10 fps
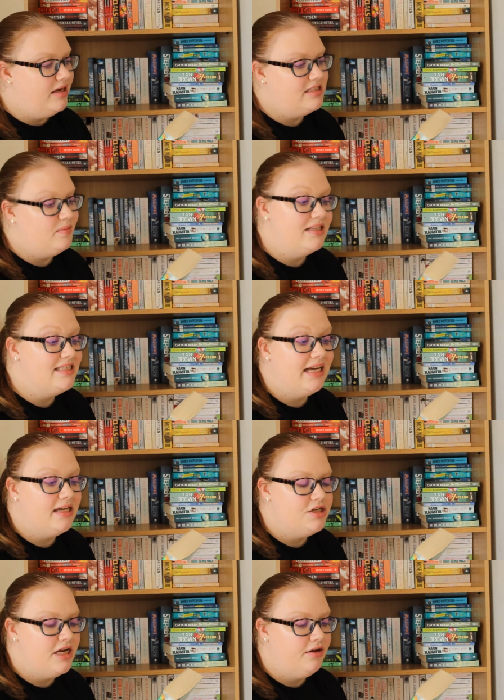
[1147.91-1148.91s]
in a split
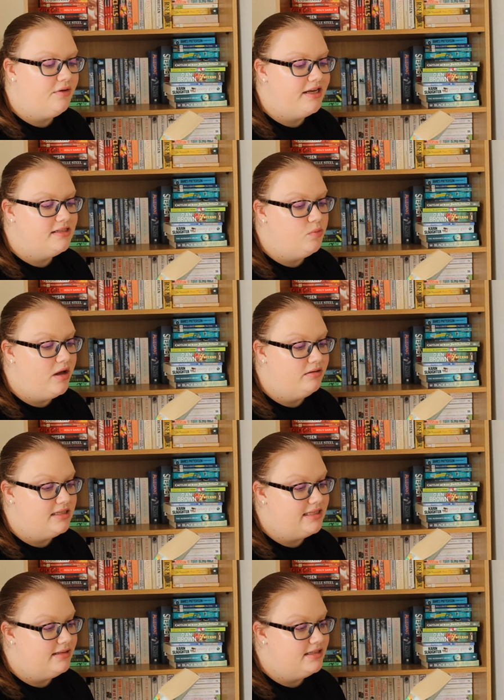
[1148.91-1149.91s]
second, Jenna Gray's world
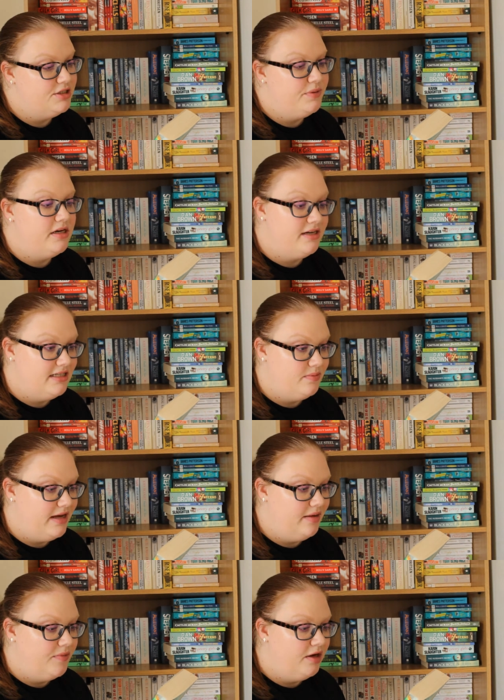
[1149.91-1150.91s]
descends into a
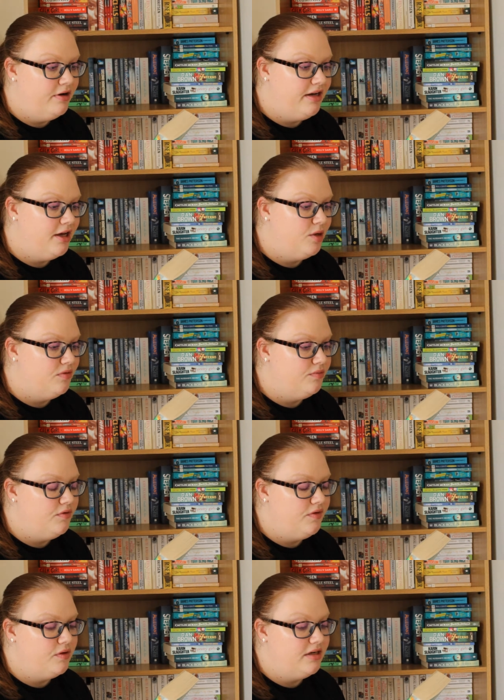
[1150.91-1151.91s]
nightmare. Her only hope of
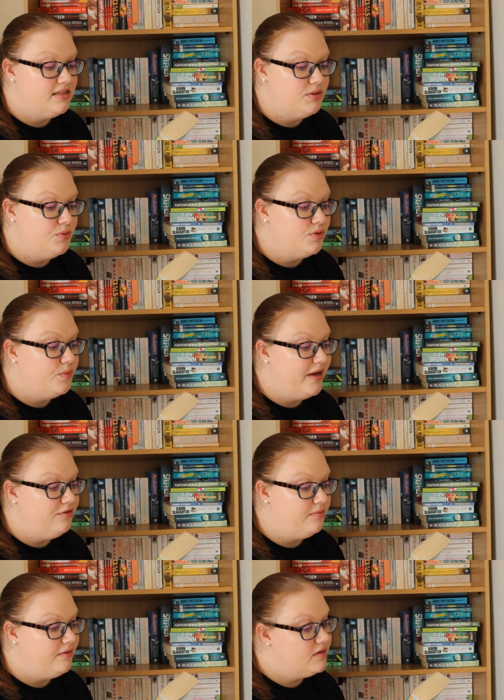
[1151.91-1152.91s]
moving on is to walk away
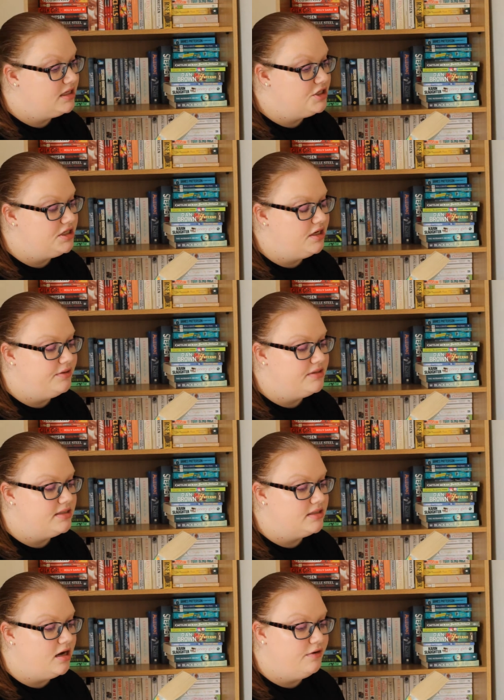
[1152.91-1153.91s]
from everything she knows to
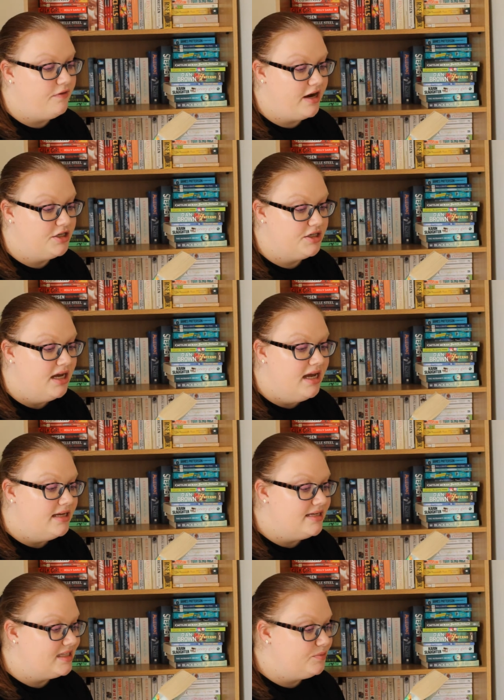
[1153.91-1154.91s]
start afresh.
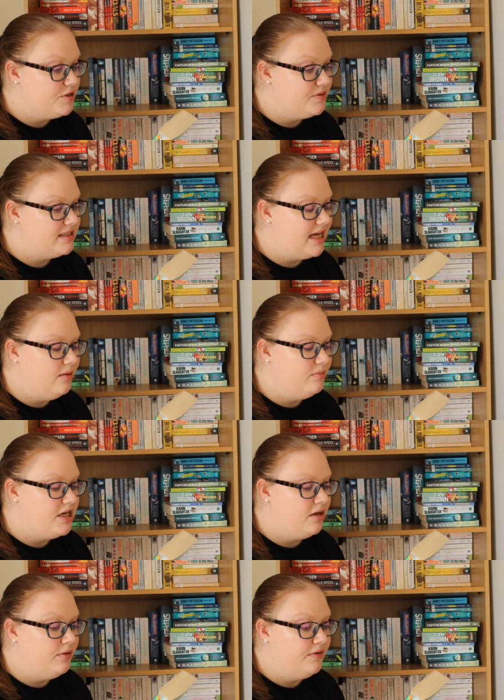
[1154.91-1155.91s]
Desperate to escape,
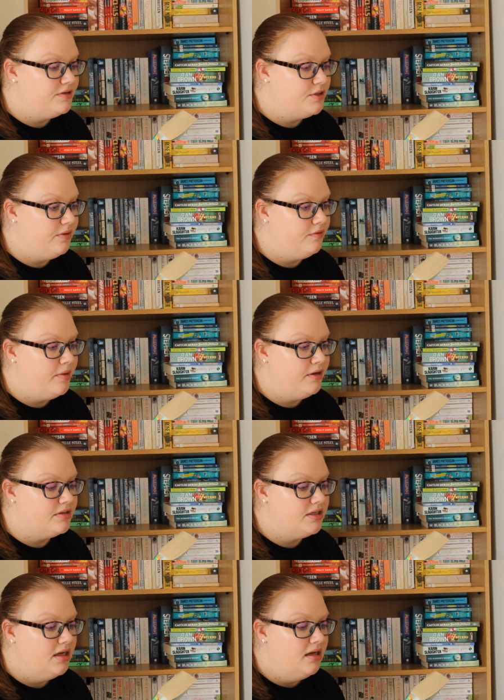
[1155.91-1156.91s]
Jenna moves to a
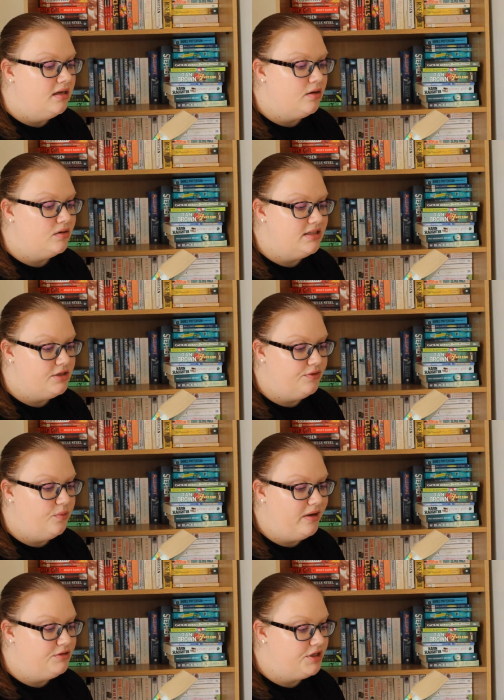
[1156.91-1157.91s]
remote cottage on the
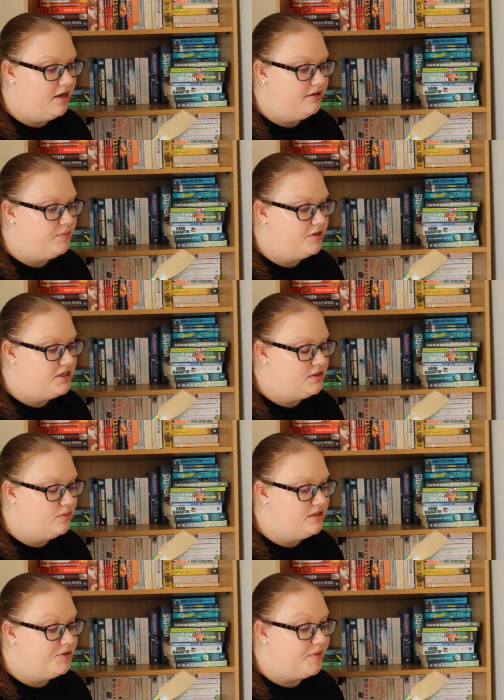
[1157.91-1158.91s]
Welsh coast, but she's
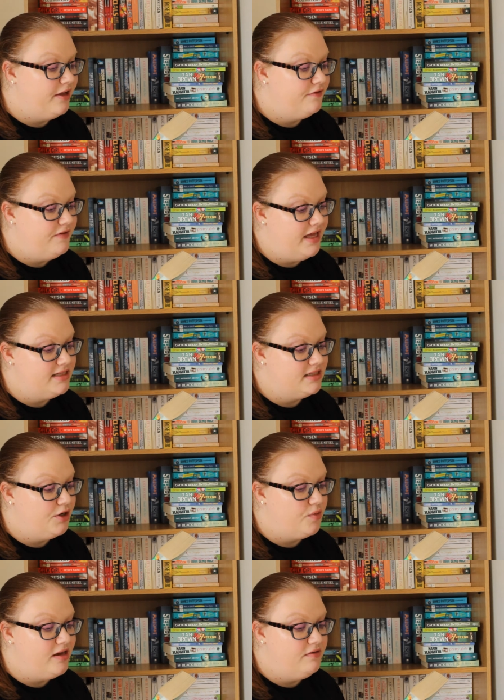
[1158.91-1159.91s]
haunted by her fears, her
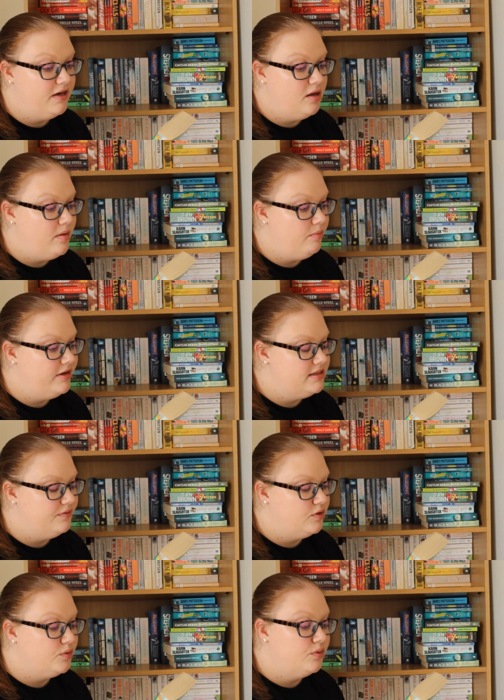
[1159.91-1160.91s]
grief and her memories of
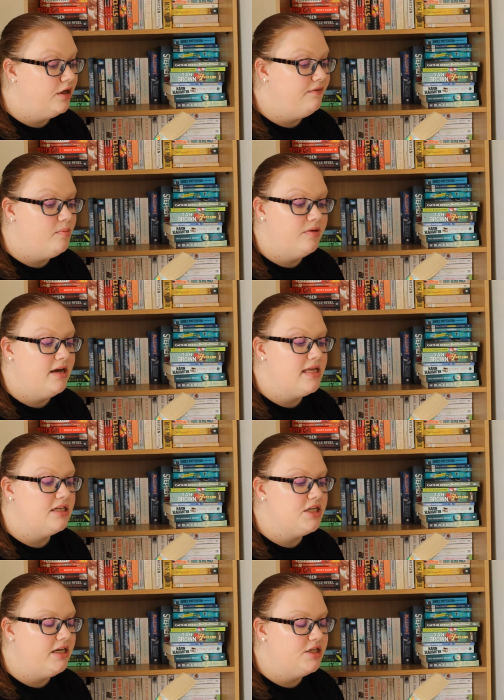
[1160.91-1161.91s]
a cruel November night that
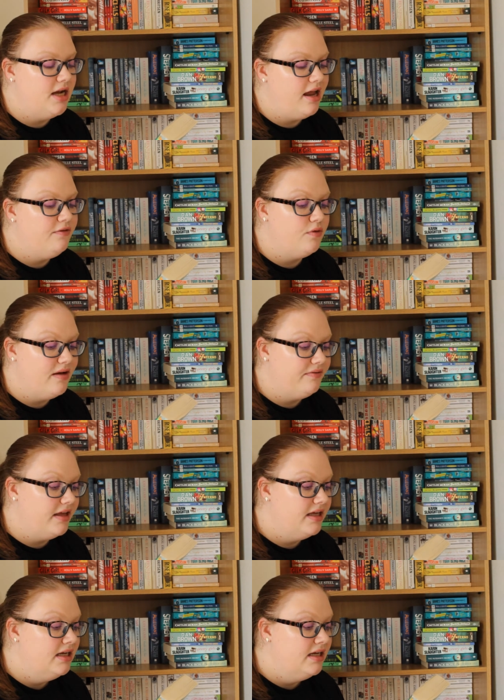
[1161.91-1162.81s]
changed her life forever.